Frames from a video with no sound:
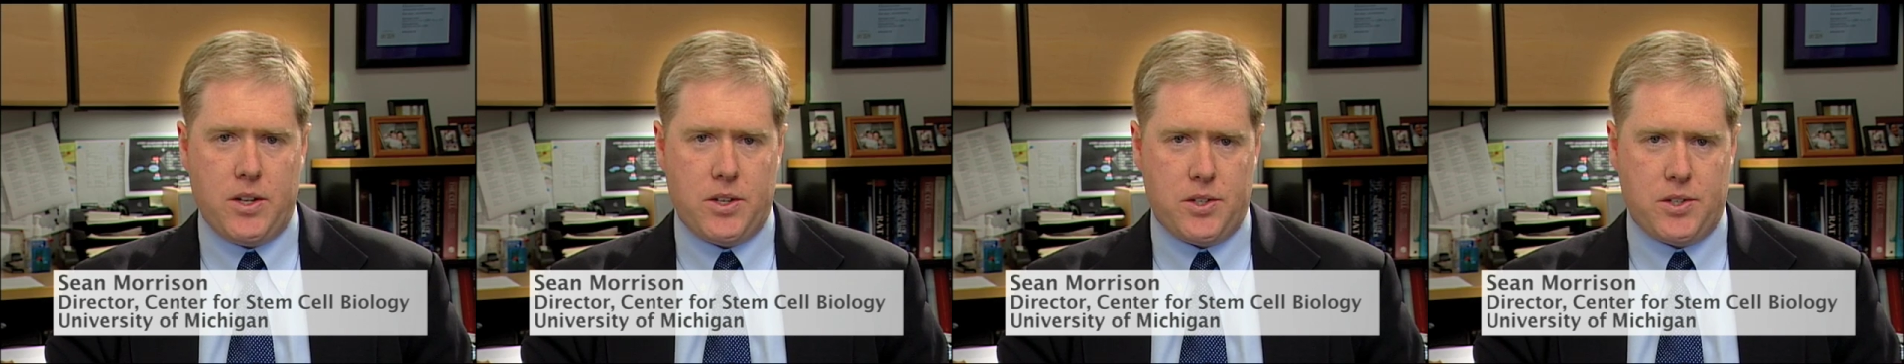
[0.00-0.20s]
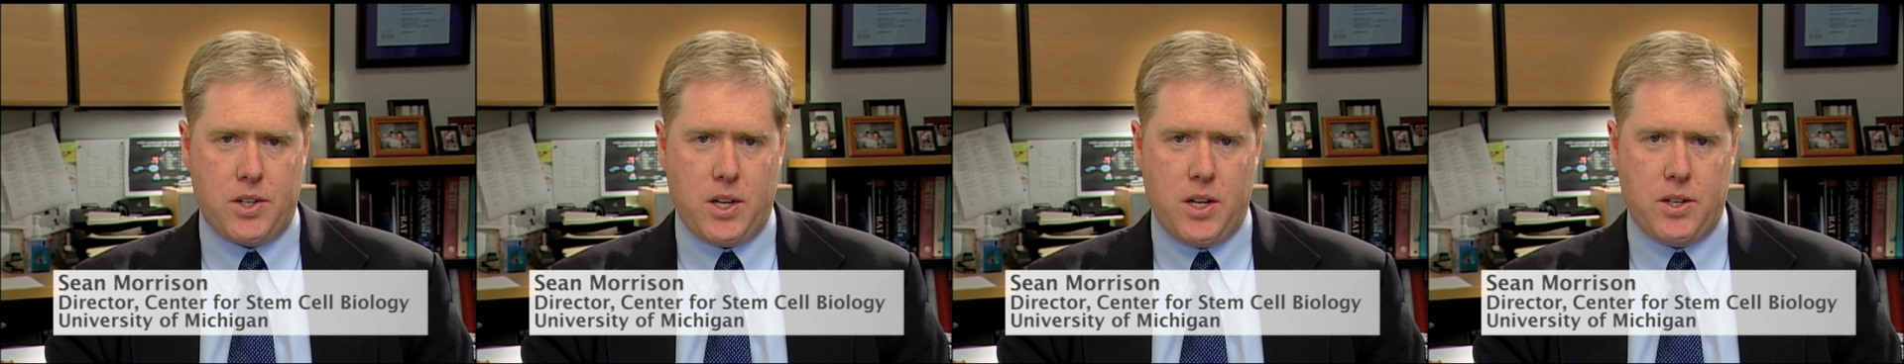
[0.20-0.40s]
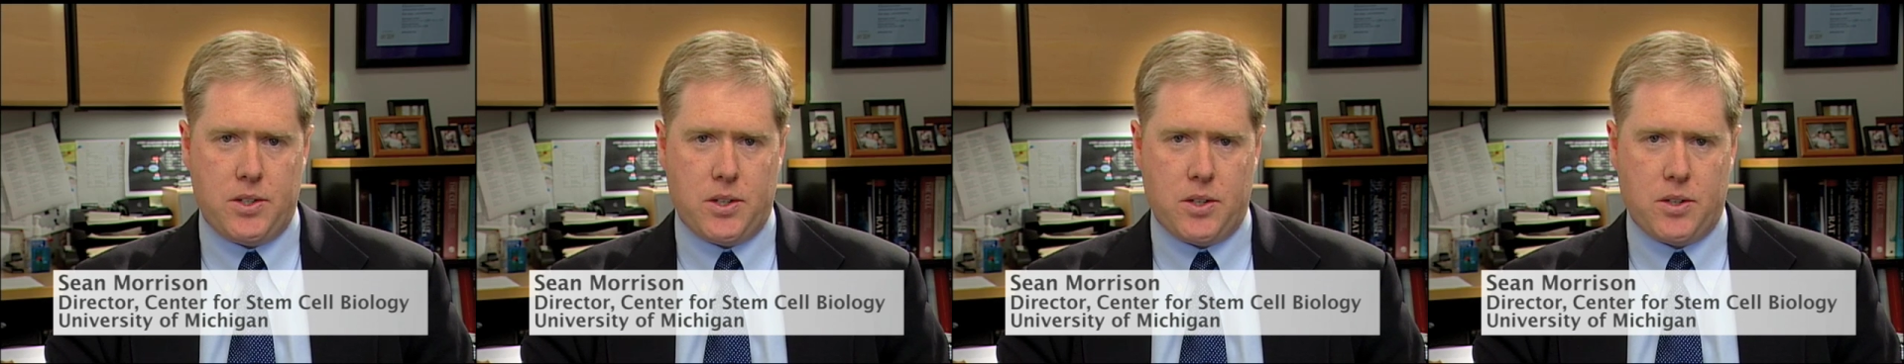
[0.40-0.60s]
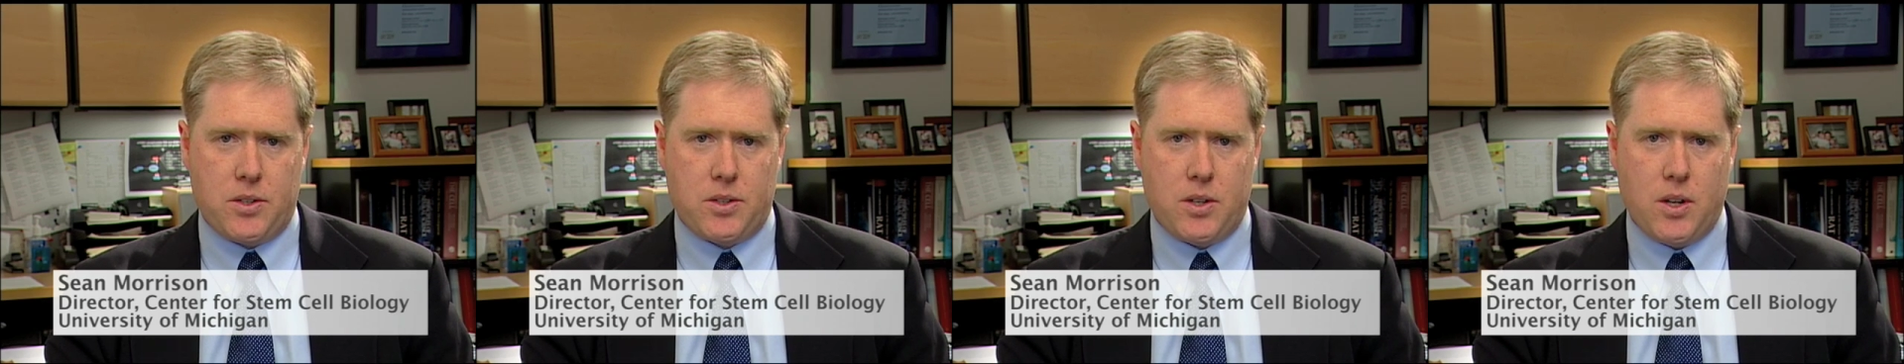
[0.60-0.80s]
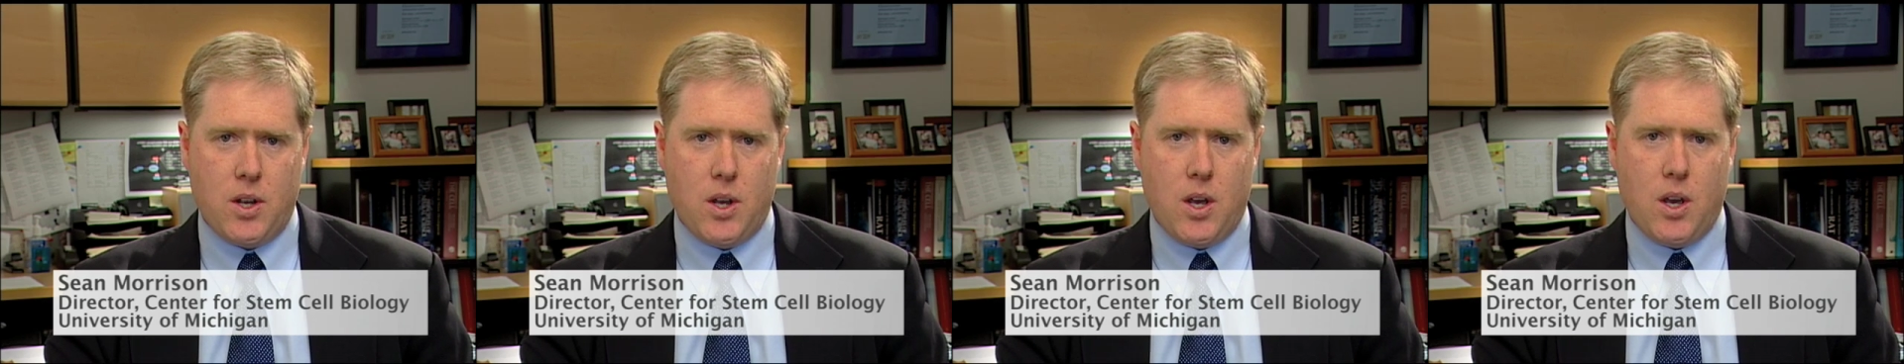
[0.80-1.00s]

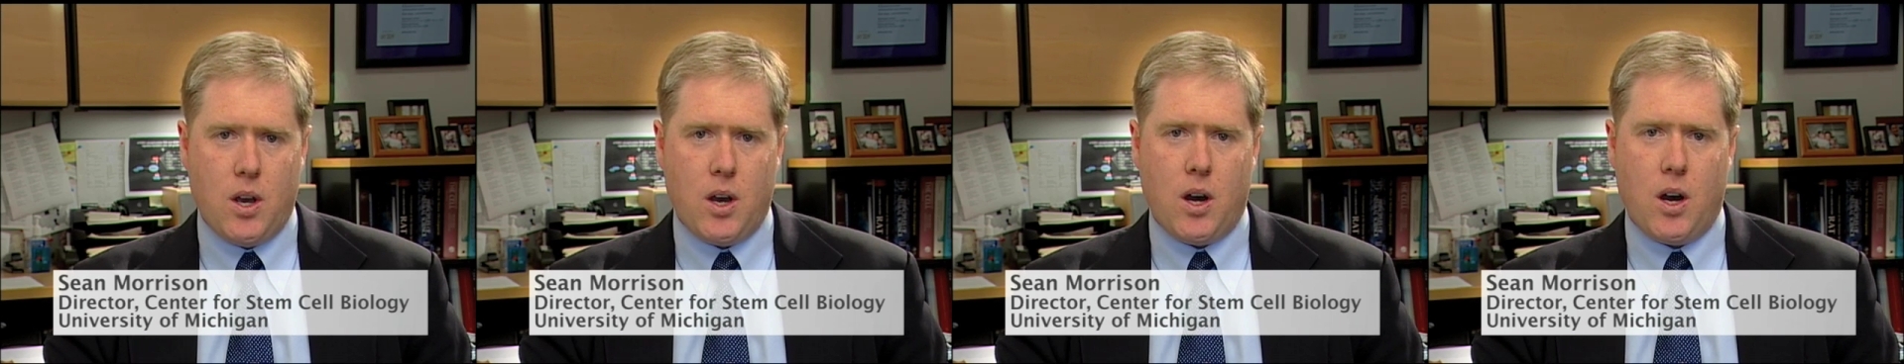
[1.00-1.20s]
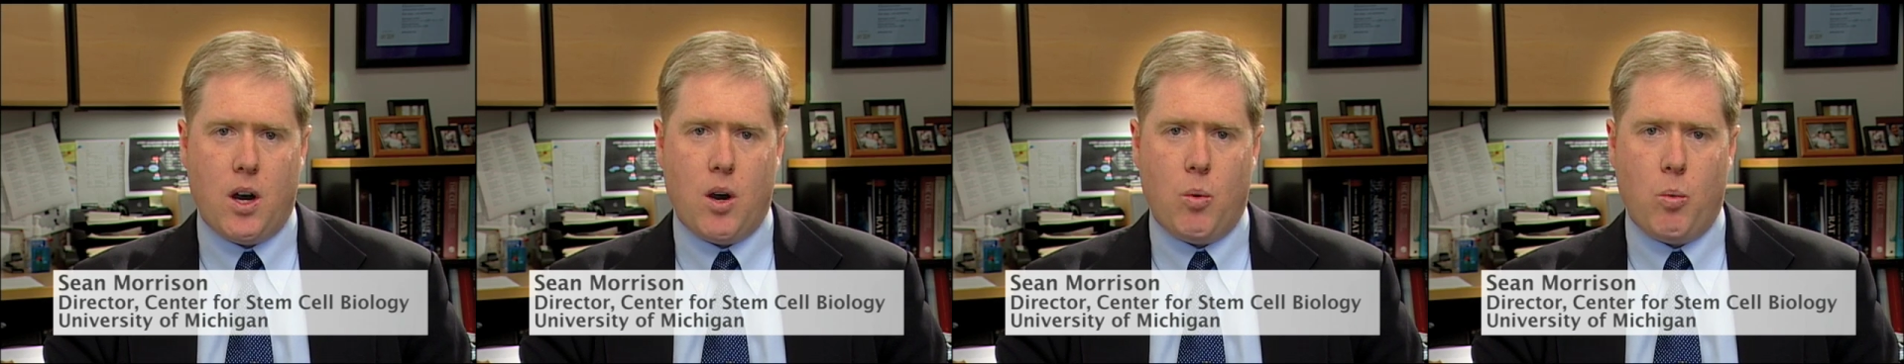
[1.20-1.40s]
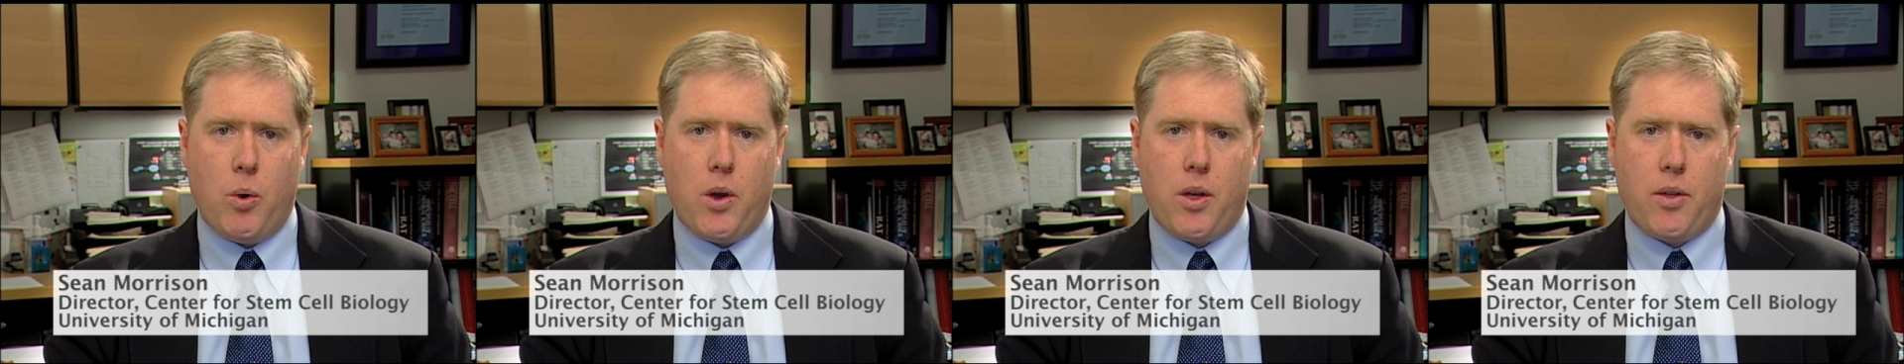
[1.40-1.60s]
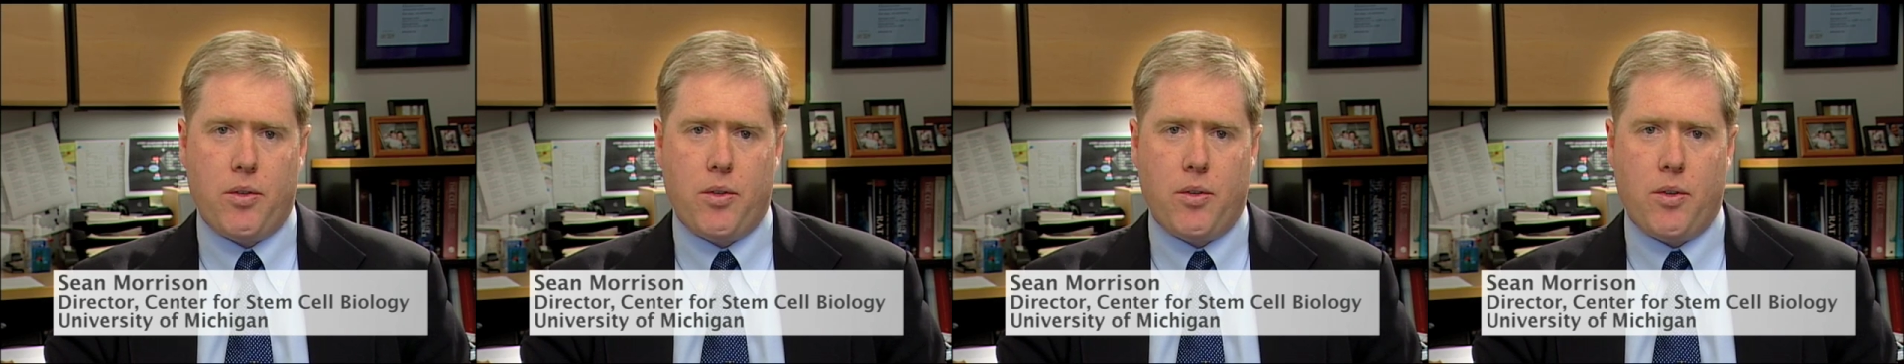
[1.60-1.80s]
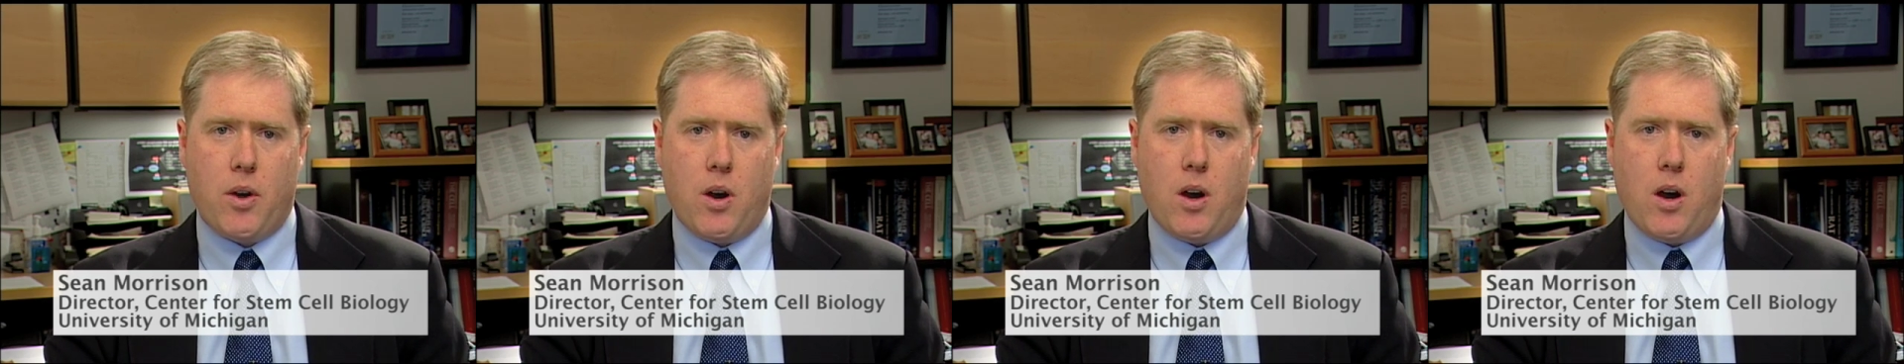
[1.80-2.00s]
diseases uh,
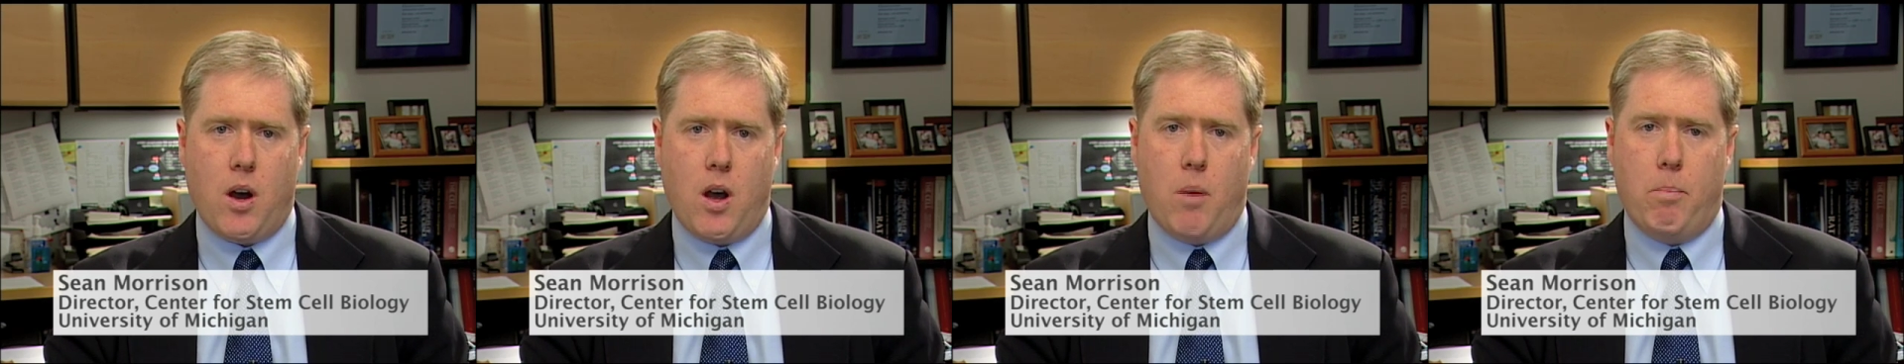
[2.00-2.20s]
with uh,